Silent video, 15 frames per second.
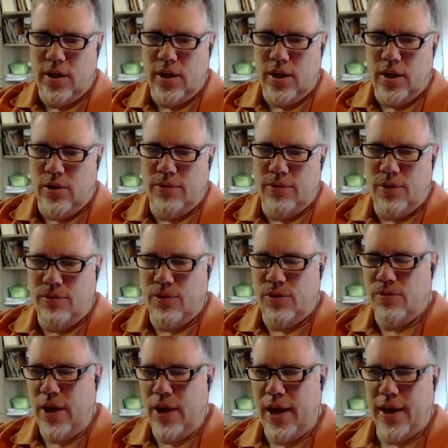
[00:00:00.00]
if
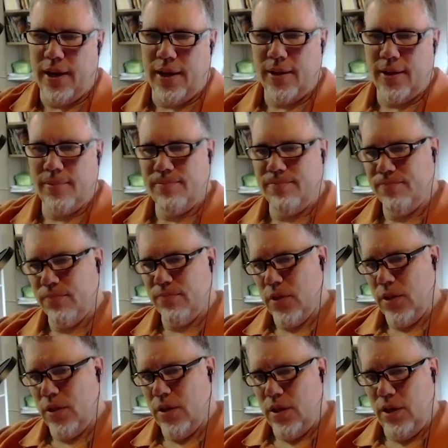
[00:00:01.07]
you've got
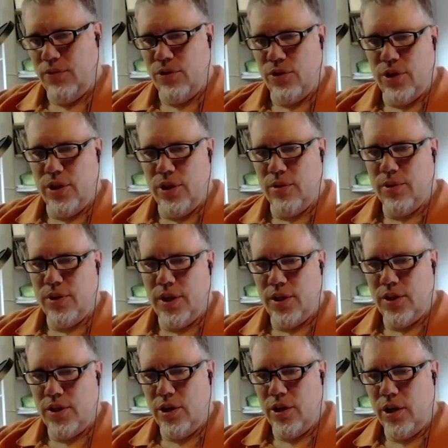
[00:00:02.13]
if you're dealing with an
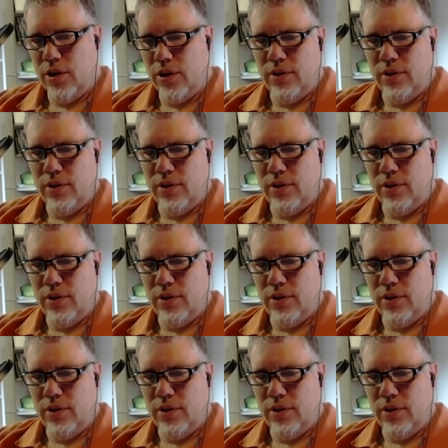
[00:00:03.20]
interior,